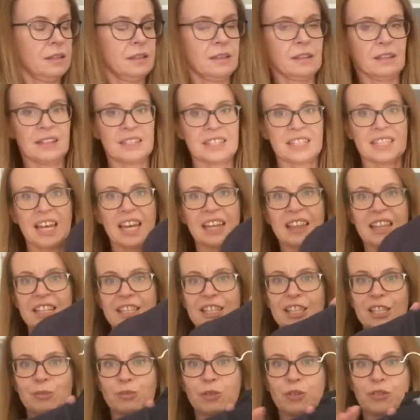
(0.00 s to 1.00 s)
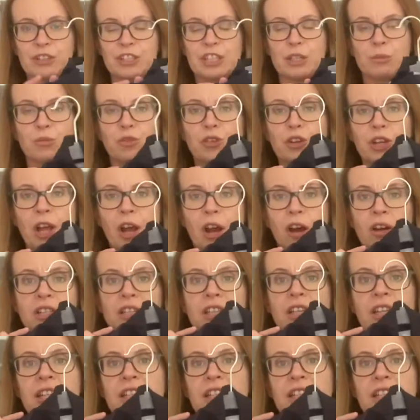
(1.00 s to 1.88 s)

I'd say this is more of a summery cardigan.